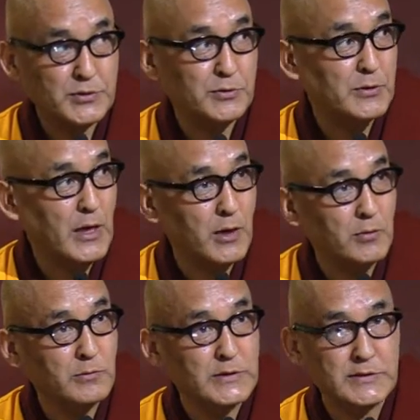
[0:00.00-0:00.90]

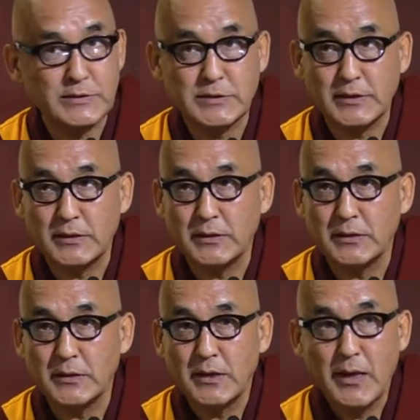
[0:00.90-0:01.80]
now this is
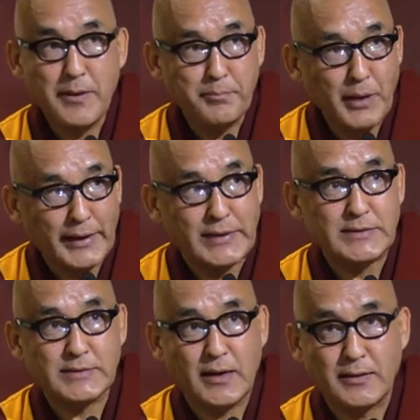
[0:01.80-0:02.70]
in
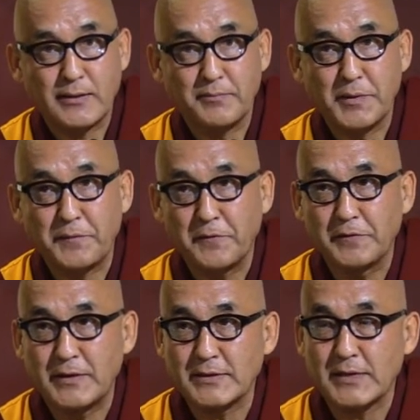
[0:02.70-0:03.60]
Pakistan. Before
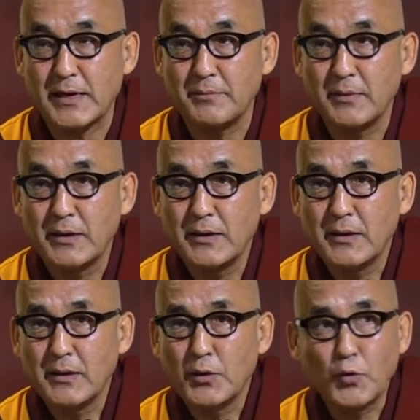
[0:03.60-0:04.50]
that time,
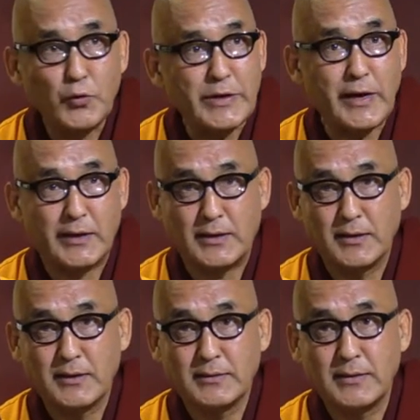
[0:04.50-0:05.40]
Odiana.
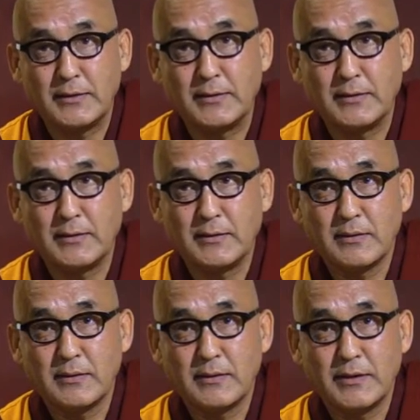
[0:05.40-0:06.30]
Then
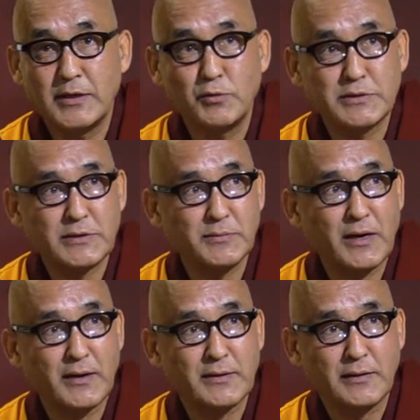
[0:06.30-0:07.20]
it was in,
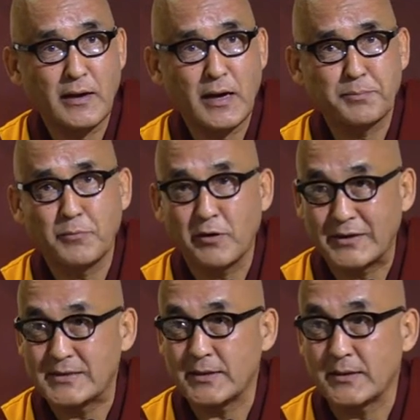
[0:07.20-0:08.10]
I think,
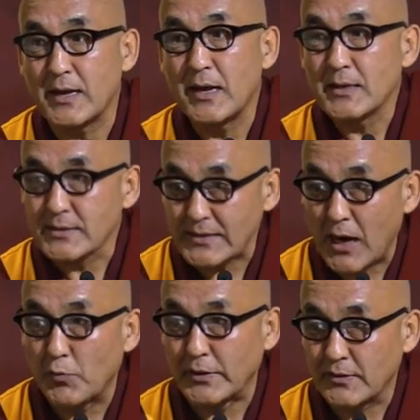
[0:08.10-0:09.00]
Afghanistan,
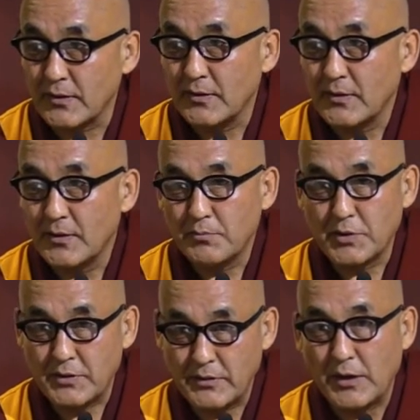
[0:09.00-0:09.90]
Sawat.
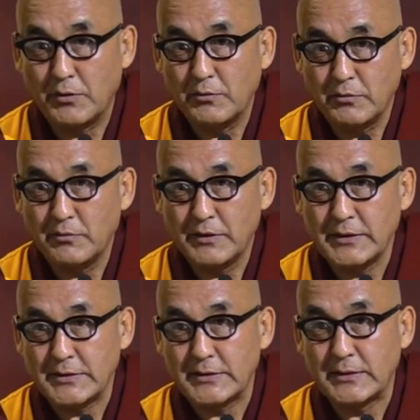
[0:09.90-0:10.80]
But now
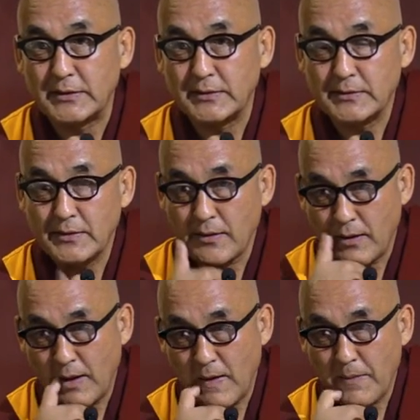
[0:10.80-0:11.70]
it is in
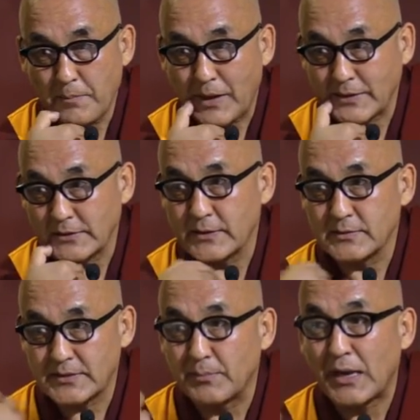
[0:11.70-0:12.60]
Pakistan.
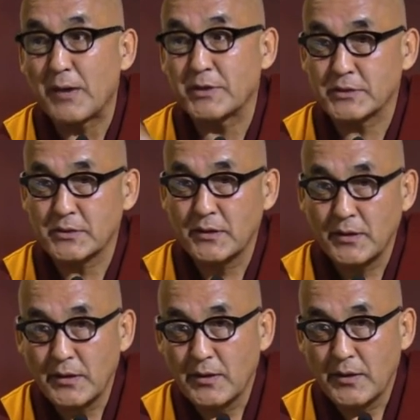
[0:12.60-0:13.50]
Some lamas
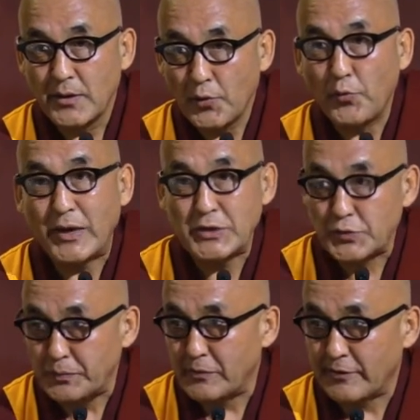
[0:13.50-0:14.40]
went
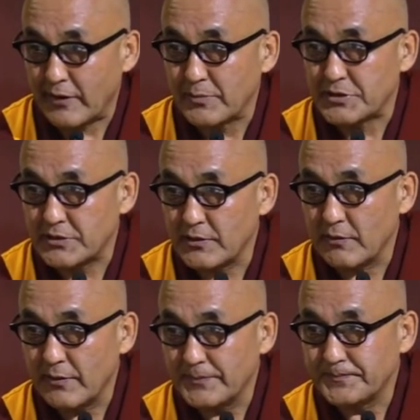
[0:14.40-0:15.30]
to pilgrimage there.